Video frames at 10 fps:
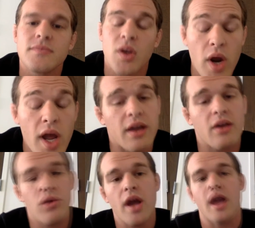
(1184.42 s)
Right.
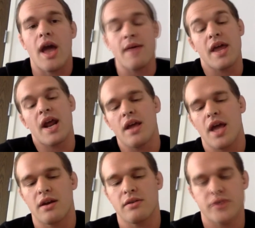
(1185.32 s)

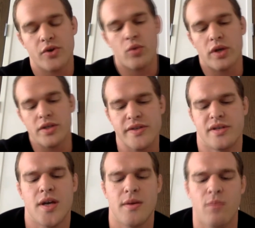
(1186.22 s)
And so we
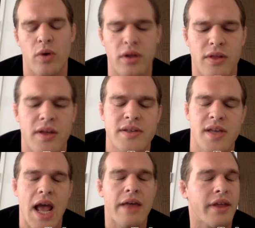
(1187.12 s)
just, one of the things
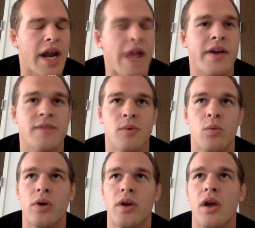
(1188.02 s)
that Athlete Ally has
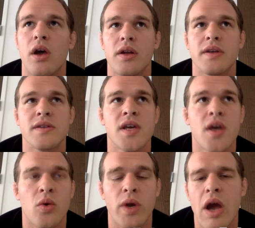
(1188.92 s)
been working on is
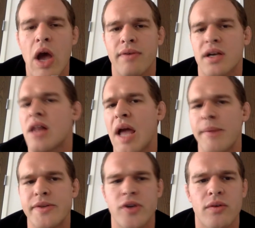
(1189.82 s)
we now have a
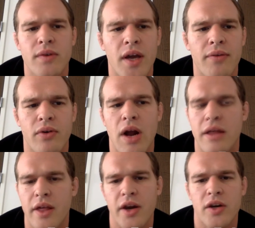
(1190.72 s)
climate survey for
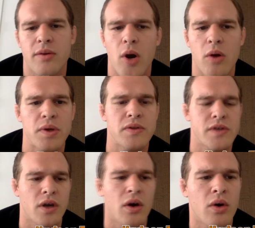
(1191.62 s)
athletic departments.
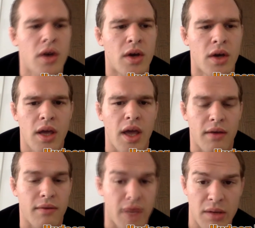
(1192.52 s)
So
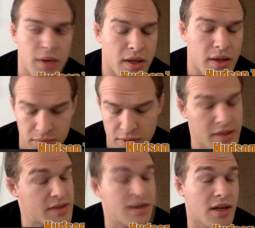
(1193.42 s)
if anybody is
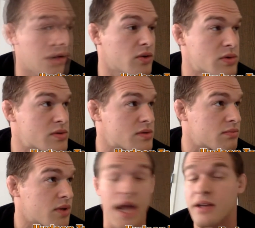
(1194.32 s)
listening who's
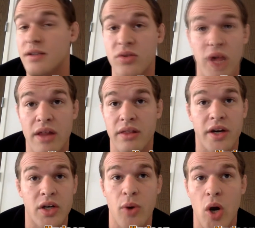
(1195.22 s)
connected to an
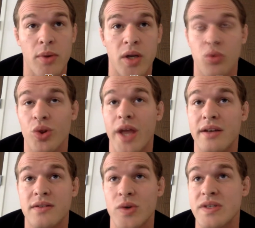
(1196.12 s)
athletic department and would
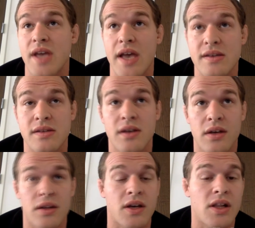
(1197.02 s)
like to
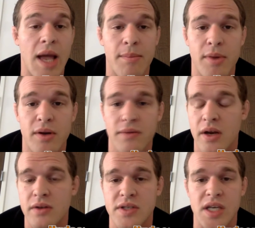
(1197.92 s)
assess the climate of
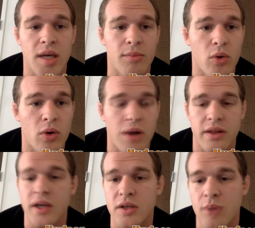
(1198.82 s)
their team or
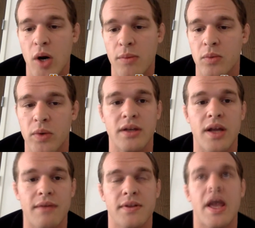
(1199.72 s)
athletic department, we can
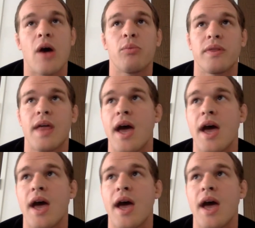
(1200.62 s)
definitely help with